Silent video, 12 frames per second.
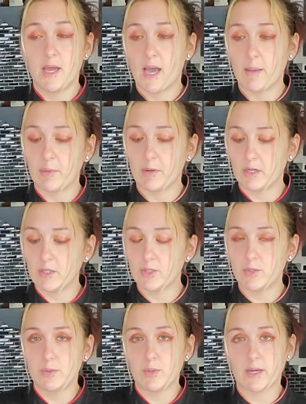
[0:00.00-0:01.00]
I'm gonna
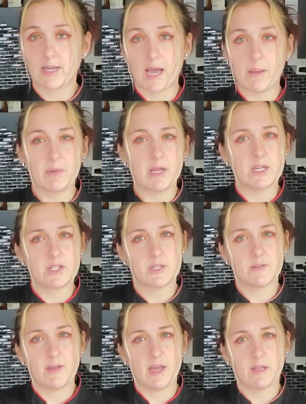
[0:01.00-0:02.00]
do a combination
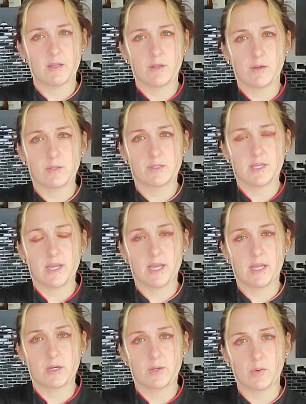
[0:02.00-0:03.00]
of allulose
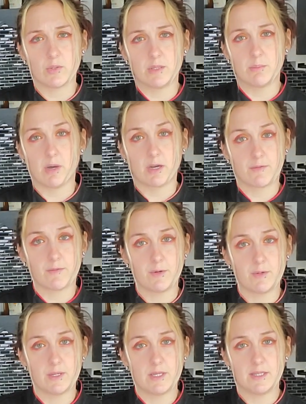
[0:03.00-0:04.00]
and golden monk
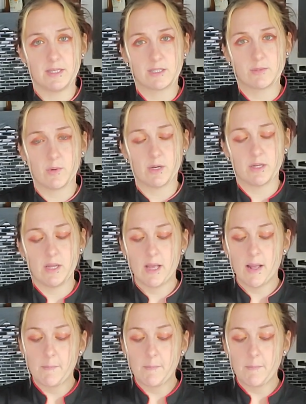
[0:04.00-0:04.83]
fruit in this one